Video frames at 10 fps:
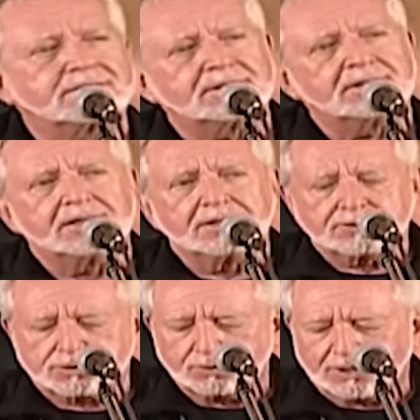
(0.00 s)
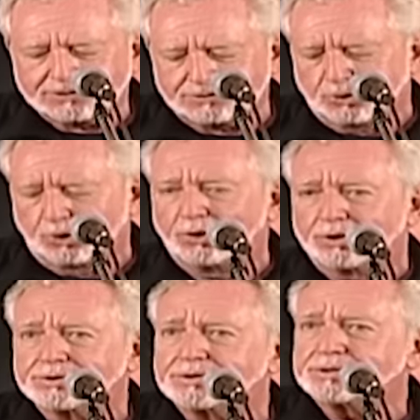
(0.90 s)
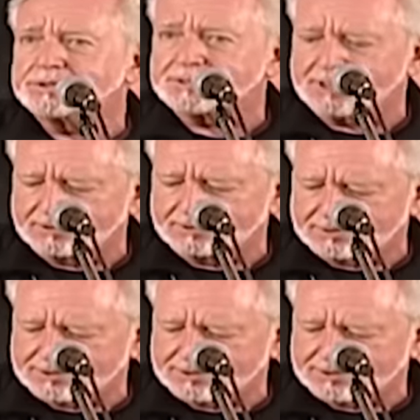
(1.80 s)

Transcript: world to our daughters and